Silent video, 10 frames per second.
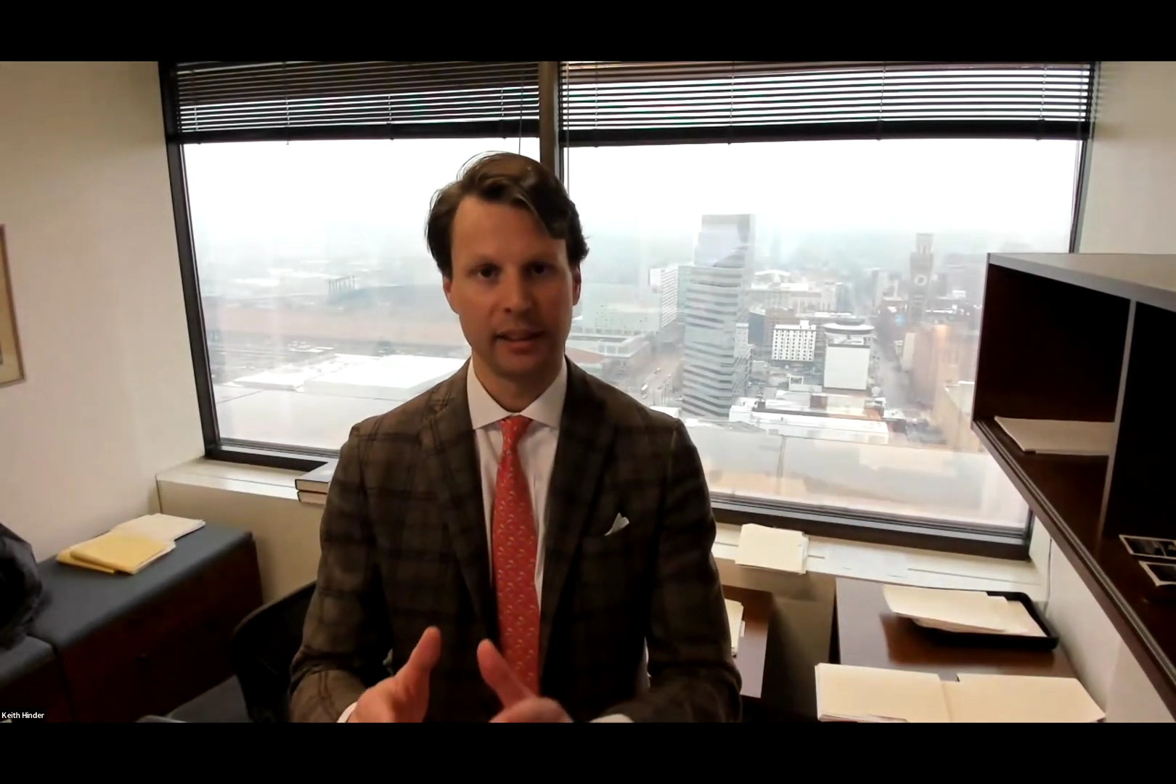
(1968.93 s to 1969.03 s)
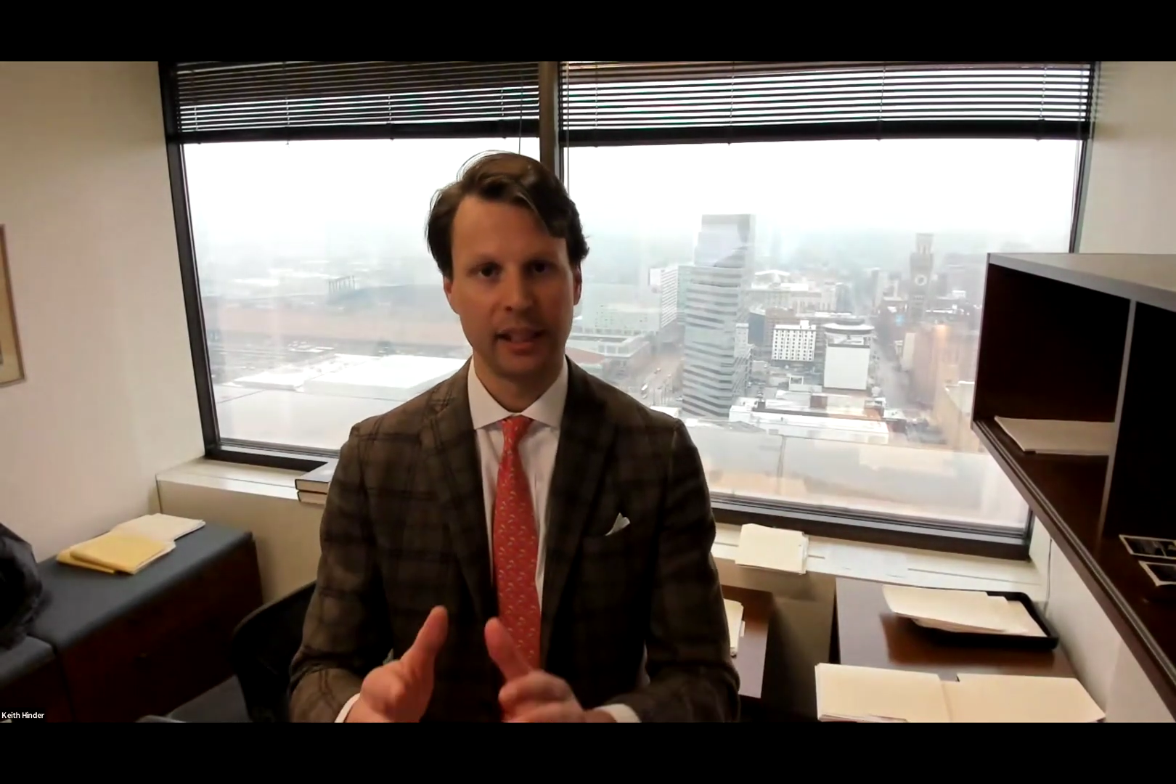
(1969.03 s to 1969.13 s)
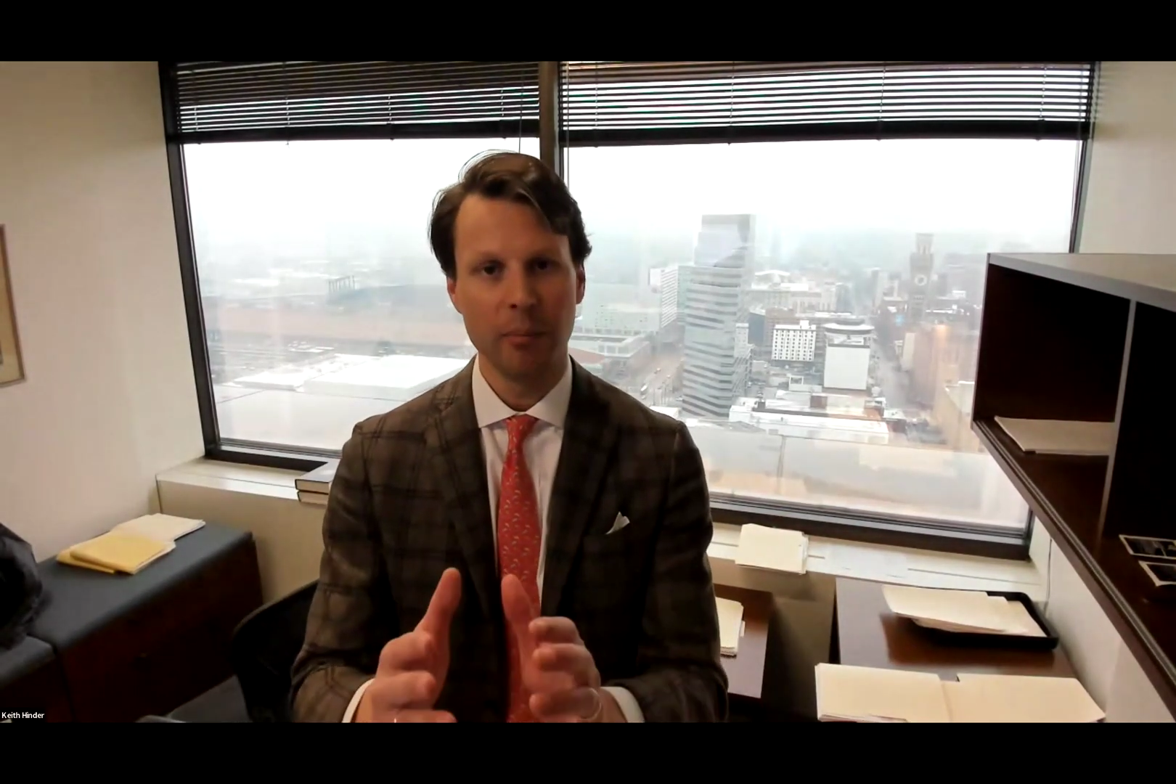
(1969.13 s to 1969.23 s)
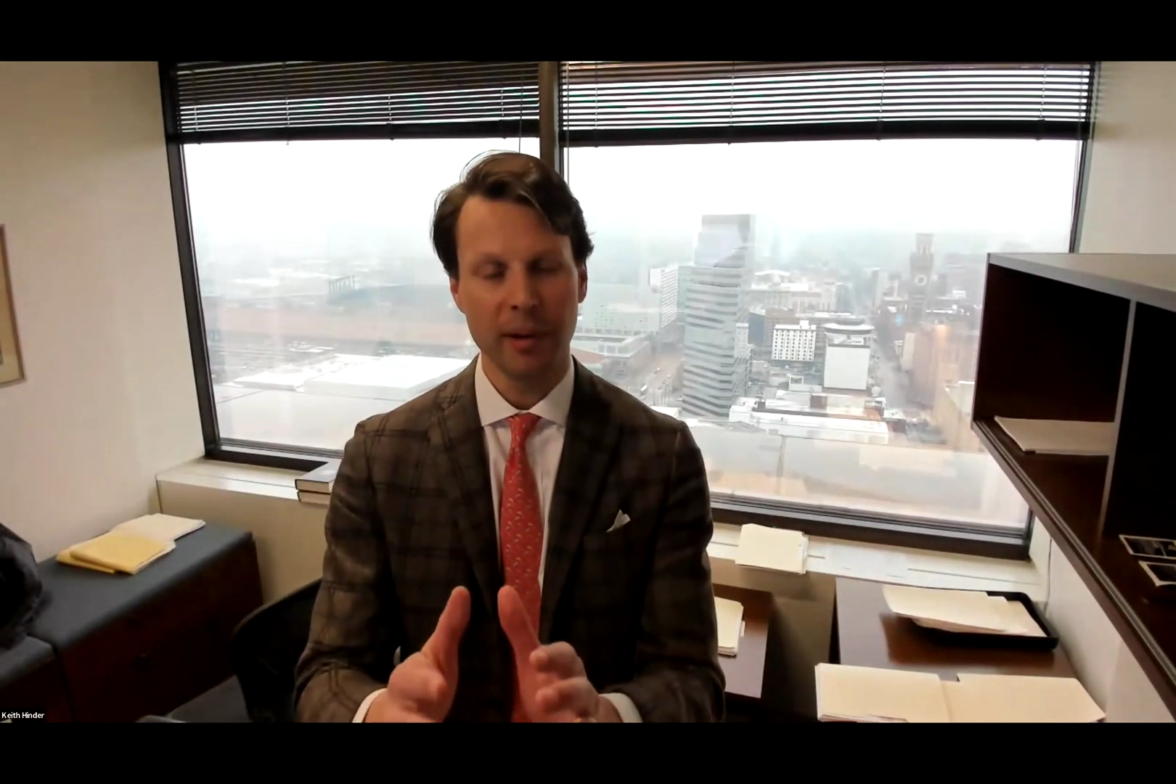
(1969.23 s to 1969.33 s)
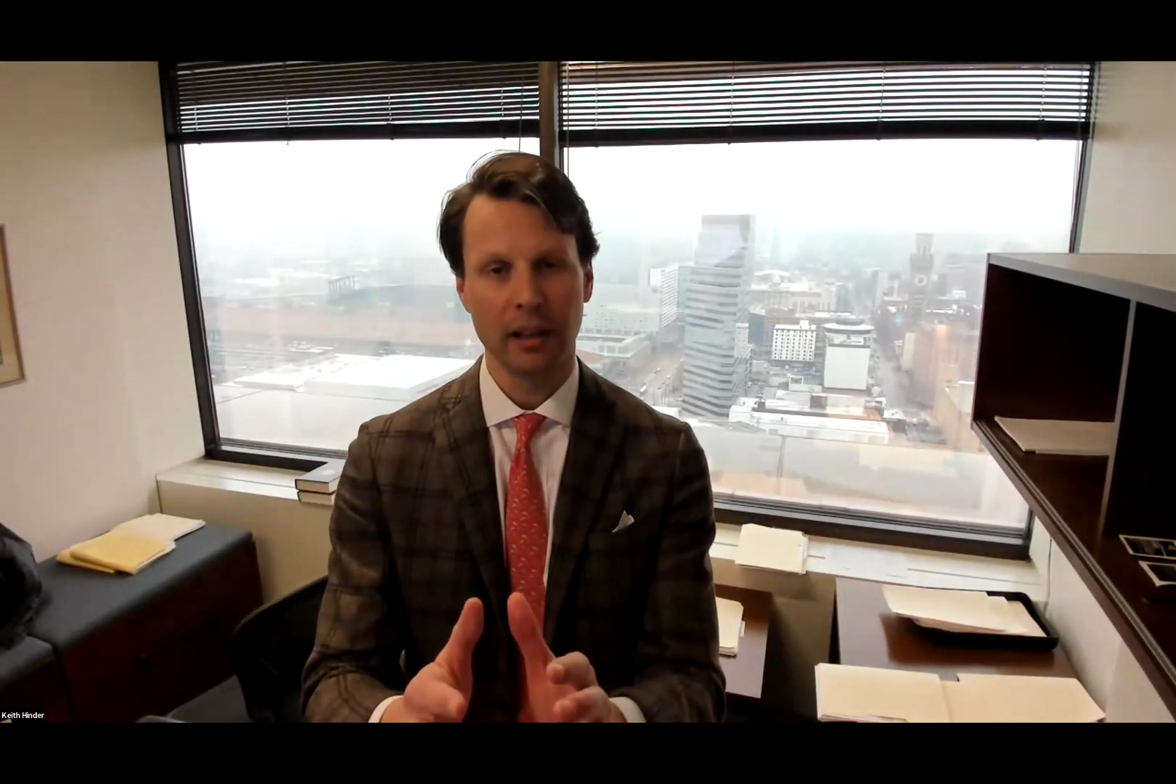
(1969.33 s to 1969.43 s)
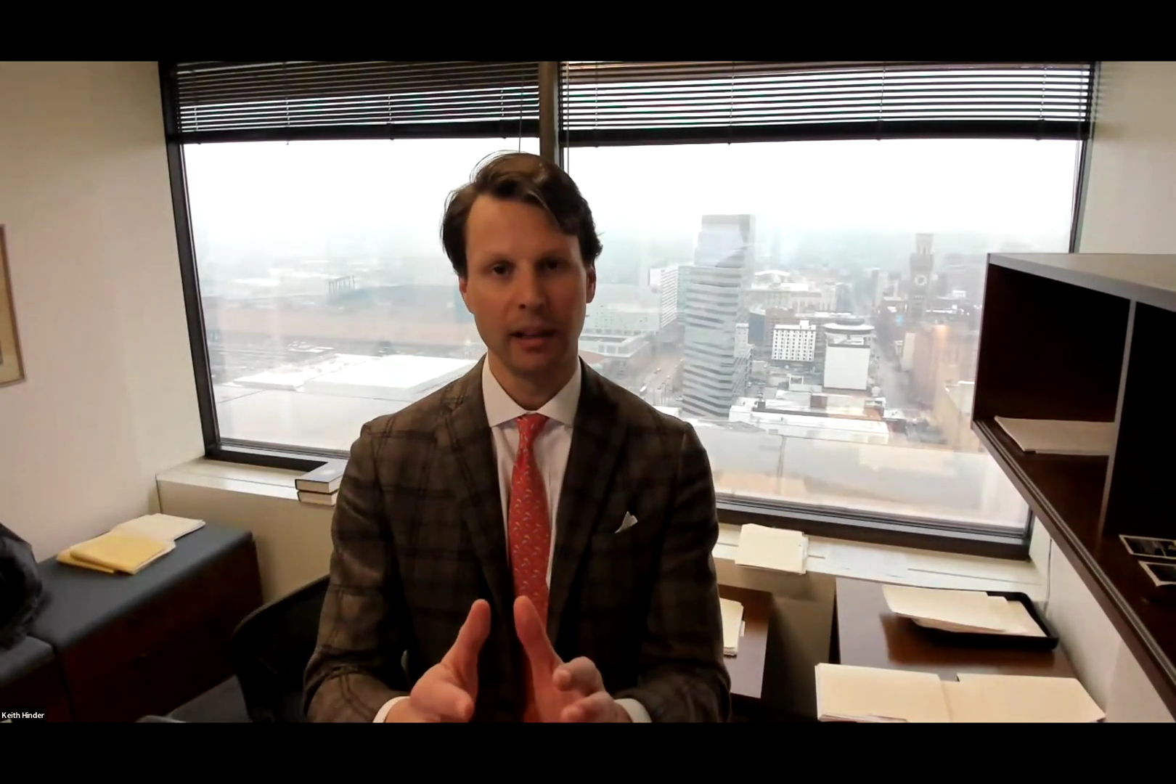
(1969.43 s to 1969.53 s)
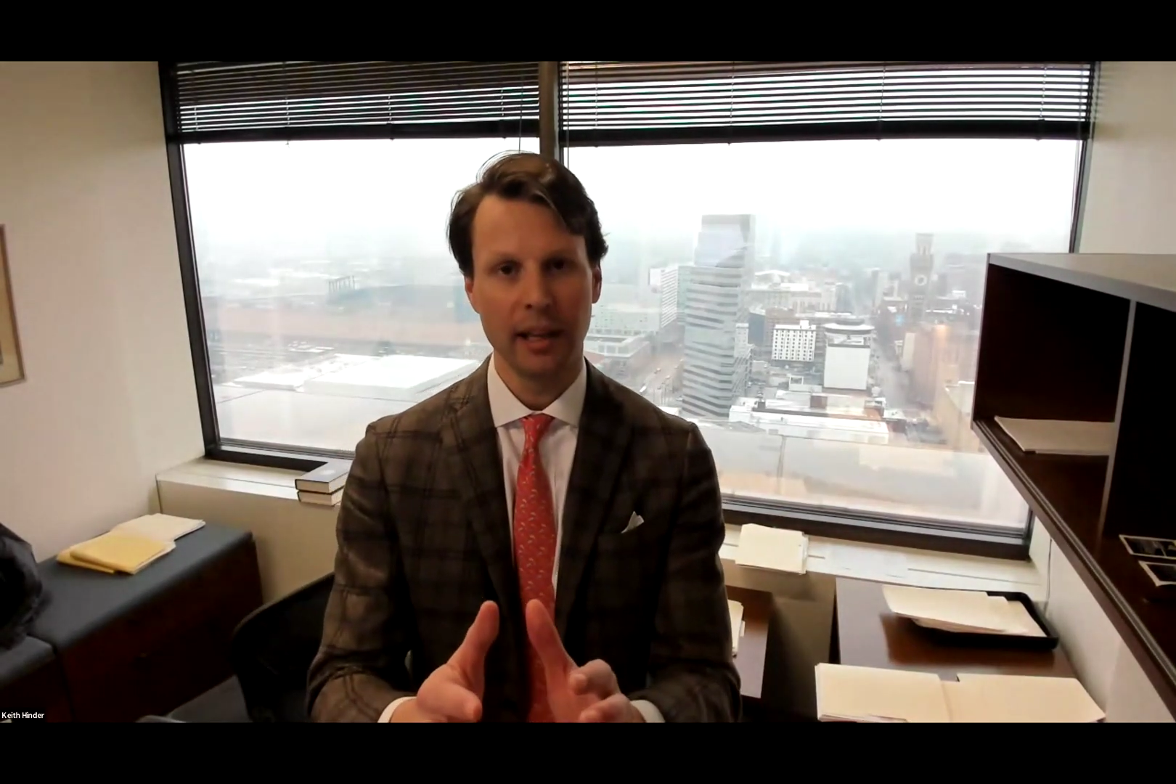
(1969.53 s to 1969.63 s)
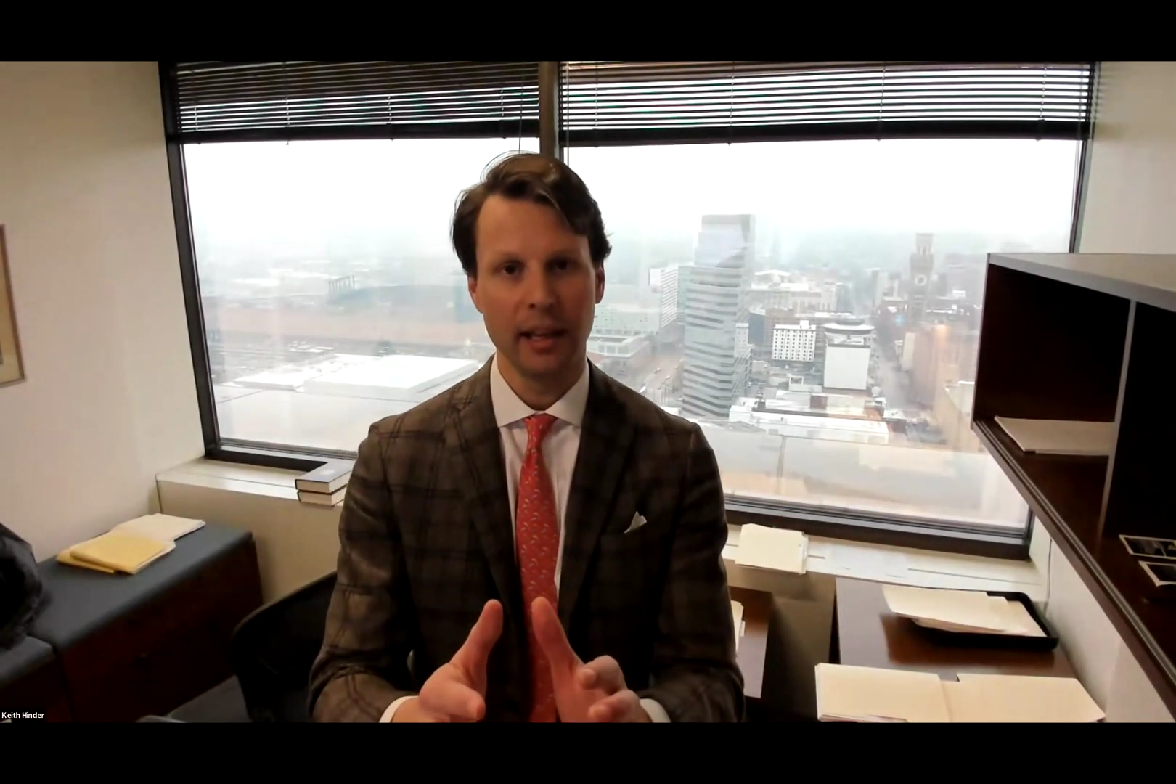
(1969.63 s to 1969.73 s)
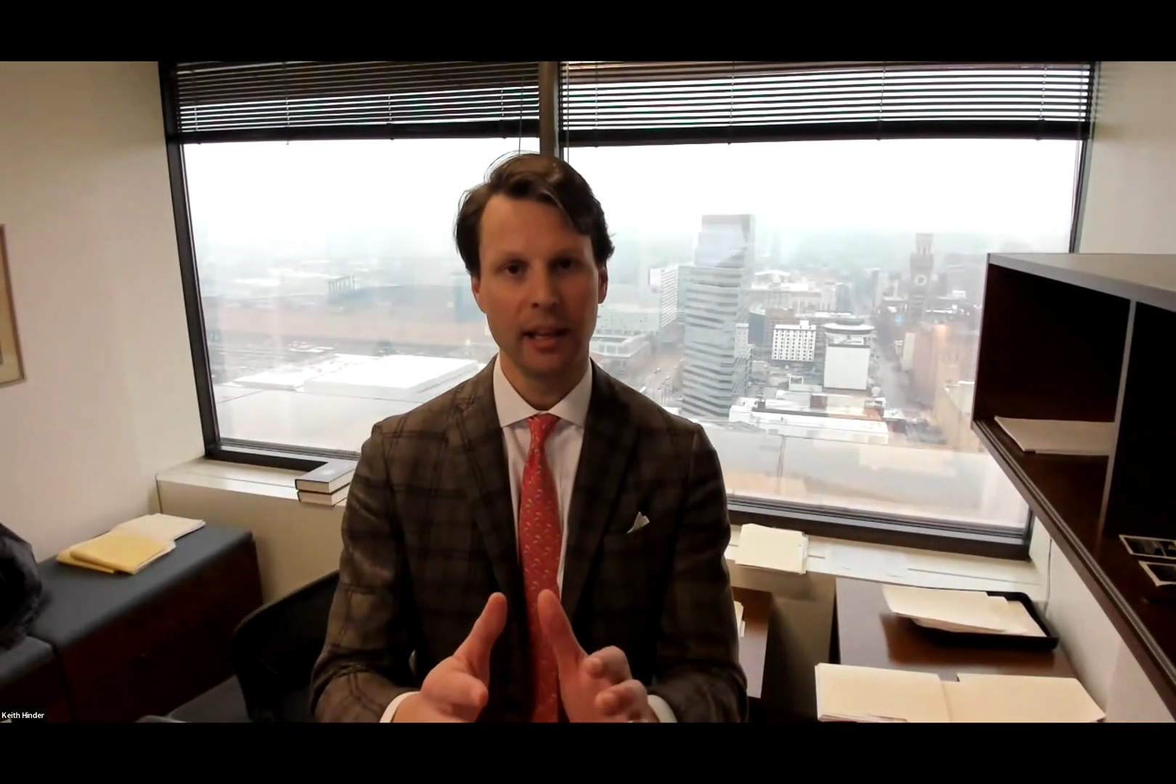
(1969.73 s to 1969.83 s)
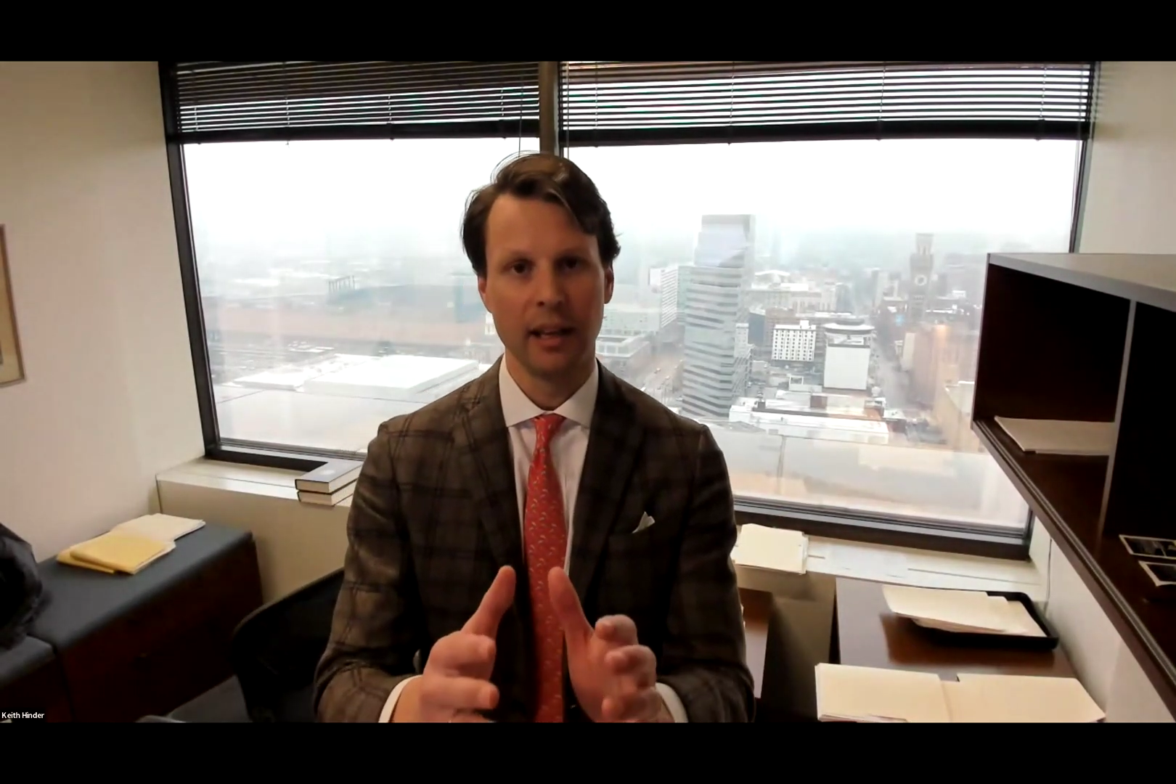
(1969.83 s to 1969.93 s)

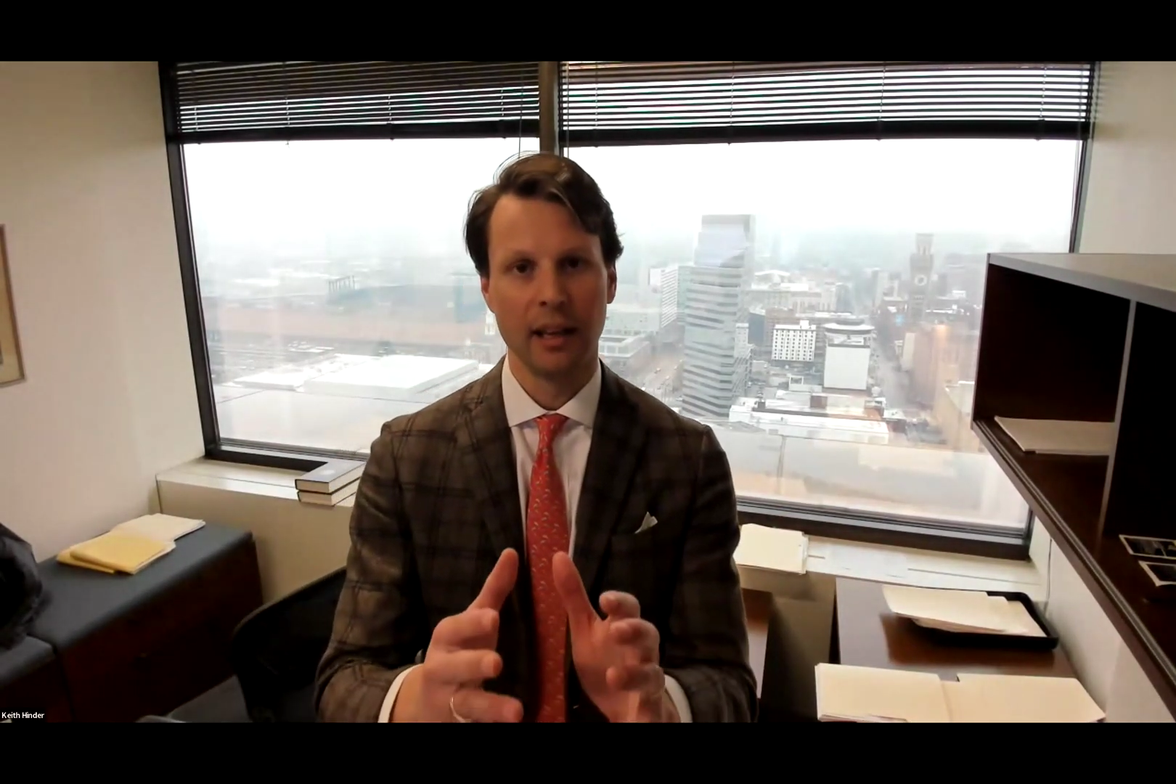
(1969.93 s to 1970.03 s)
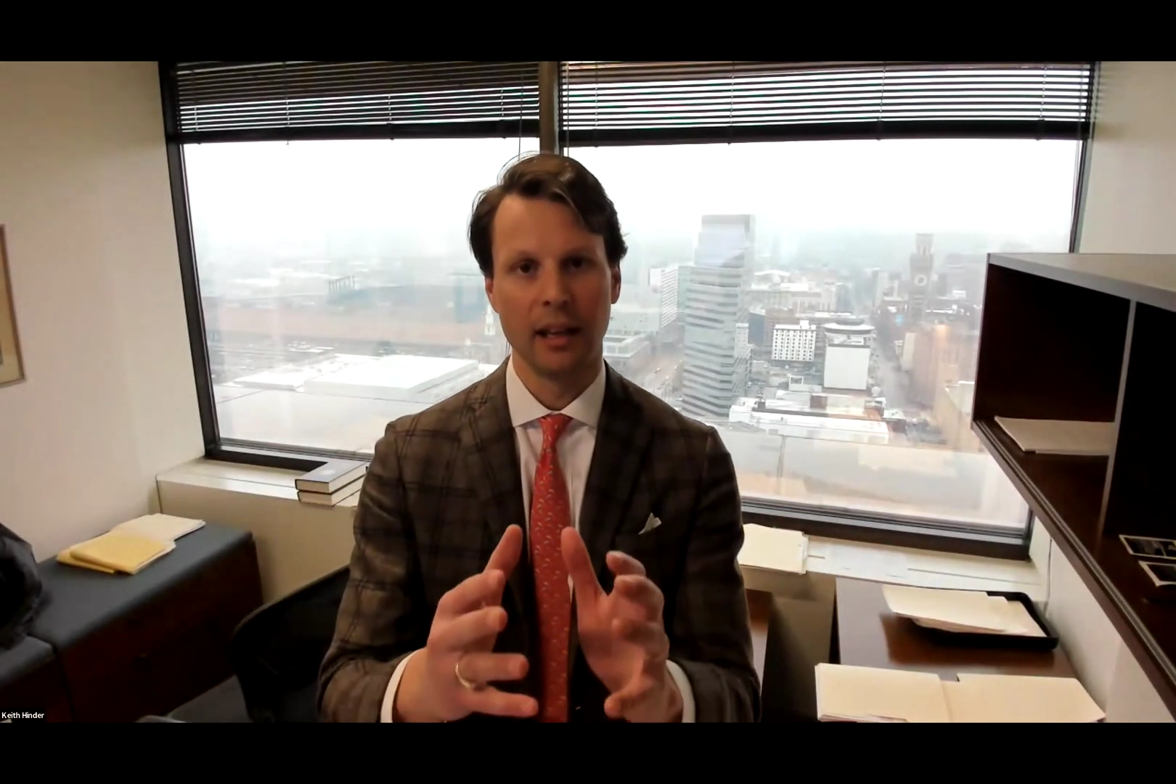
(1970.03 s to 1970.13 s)
Typically,